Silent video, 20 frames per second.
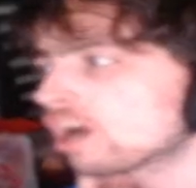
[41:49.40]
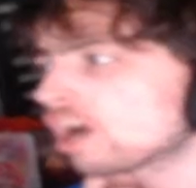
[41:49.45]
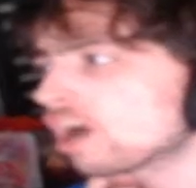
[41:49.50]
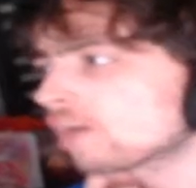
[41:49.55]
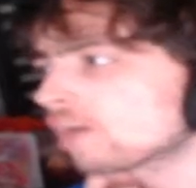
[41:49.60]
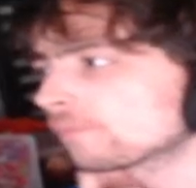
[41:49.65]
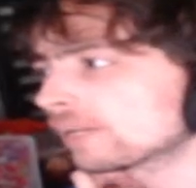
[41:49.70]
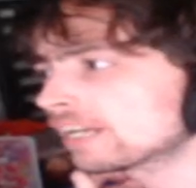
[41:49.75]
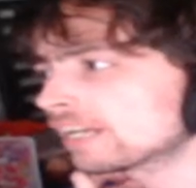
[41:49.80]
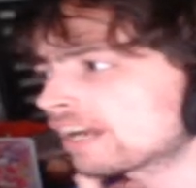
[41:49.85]

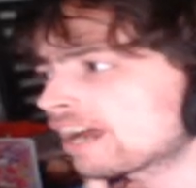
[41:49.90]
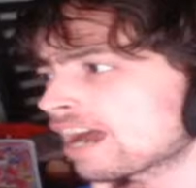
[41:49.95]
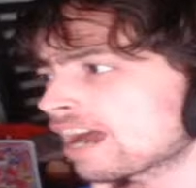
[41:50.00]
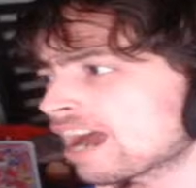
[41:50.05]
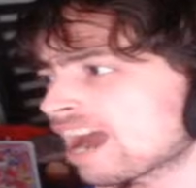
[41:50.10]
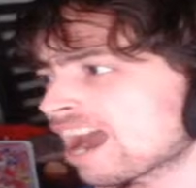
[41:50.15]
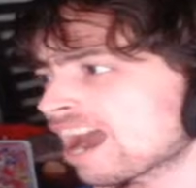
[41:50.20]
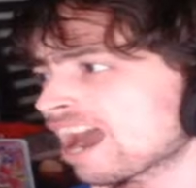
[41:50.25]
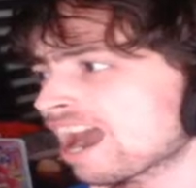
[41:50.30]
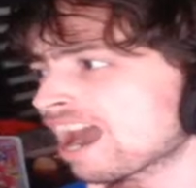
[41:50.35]
I mean,
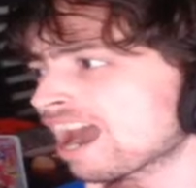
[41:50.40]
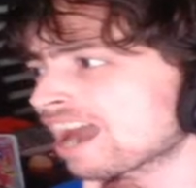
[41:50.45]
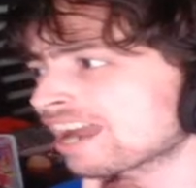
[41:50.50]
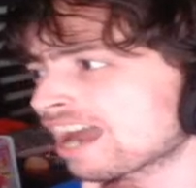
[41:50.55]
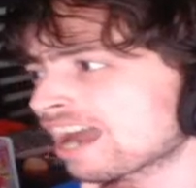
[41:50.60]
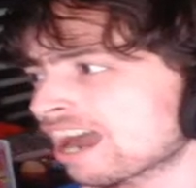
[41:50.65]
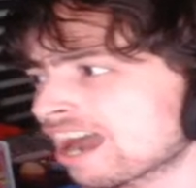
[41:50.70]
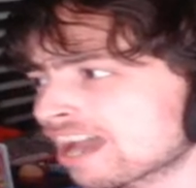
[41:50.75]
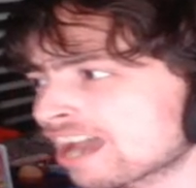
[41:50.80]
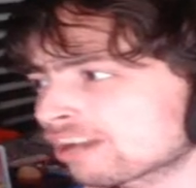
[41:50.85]

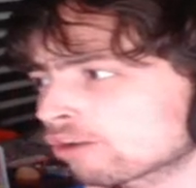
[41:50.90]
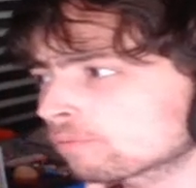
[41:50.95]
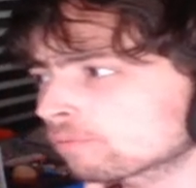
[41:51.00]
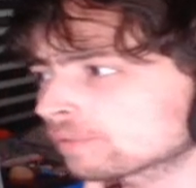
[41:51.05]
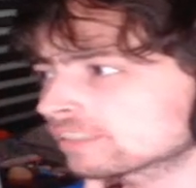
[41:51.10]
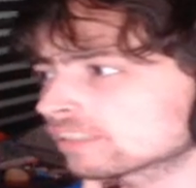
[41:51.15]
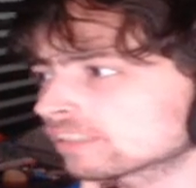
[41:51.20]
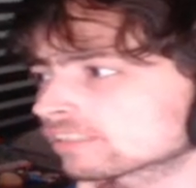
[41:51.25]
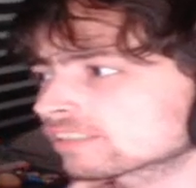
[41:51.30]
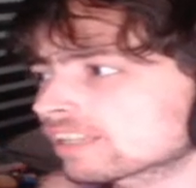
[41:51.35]
I hope
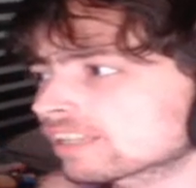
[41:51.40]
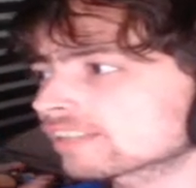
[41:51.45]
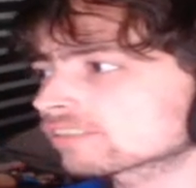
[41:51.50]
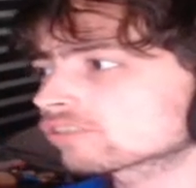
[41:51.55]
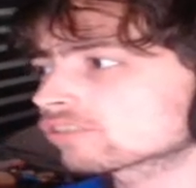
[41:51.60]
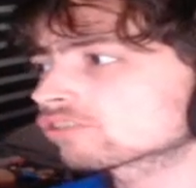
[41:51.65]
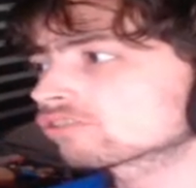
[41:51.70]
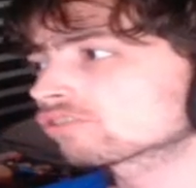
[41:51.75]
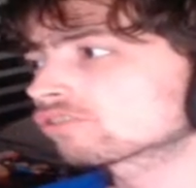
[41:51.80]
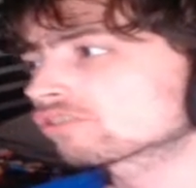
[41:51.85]
it does like
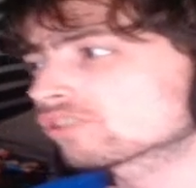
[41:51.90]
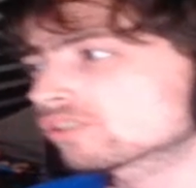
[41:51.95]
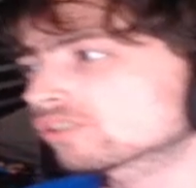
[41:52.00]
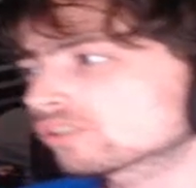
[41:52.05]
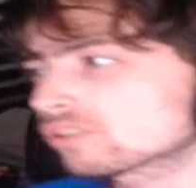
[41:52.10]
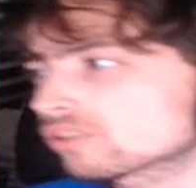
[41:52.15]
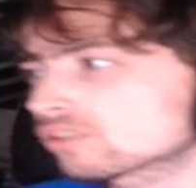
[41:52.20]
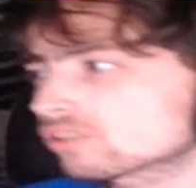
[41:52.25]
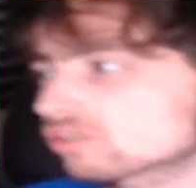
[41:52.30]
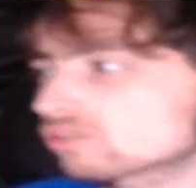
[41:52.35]

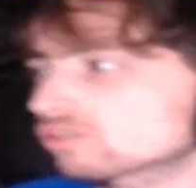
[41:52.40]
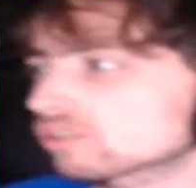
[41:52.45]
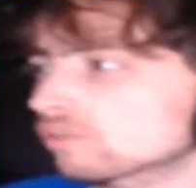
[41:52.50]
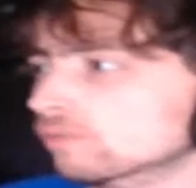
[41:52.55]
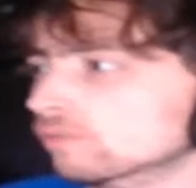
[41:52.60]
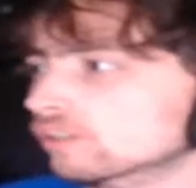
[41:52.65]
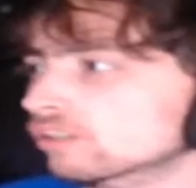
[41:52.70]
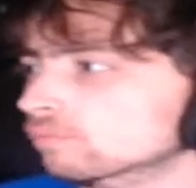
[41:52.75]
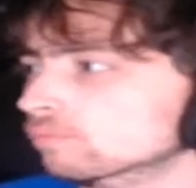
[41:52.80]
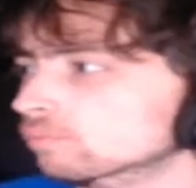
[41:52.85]

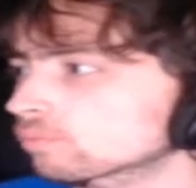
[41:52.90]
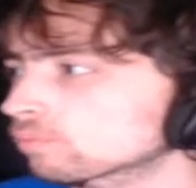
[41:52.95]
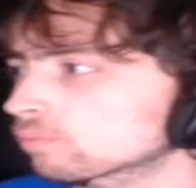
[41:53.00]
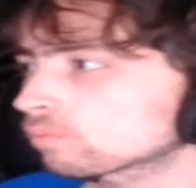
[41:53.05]
super good